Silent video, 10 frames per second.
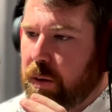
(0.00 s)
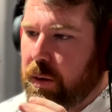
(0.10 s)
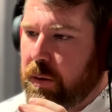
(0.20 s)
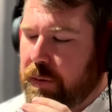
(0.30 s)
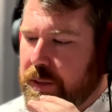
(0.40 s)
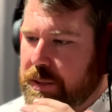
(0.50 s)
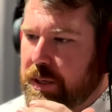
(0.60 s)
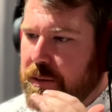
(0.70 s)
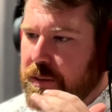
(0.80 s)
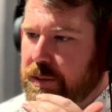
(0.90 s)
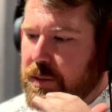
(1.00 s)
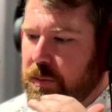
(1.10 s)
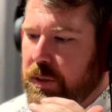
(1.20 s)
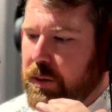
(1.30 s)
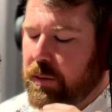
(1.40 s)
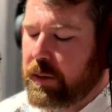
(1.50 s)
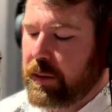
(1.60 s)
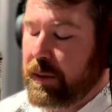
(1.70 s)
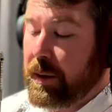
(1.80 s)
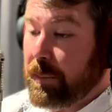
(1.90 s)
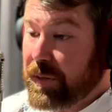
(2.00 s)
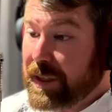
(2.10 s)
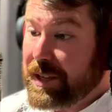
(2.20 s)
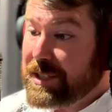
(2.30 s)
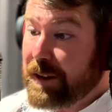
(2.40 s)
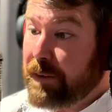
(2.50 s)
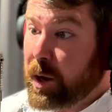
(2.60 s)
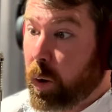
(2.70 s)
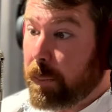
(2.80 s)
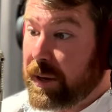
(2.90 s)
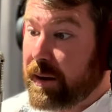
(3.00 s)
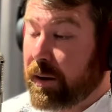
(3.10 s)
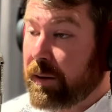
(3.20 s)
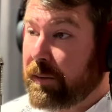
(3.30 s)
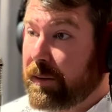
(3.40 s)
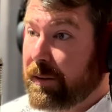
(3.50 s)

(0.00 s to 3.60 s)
If I can stay in this zone here. But then let's see if I go up here.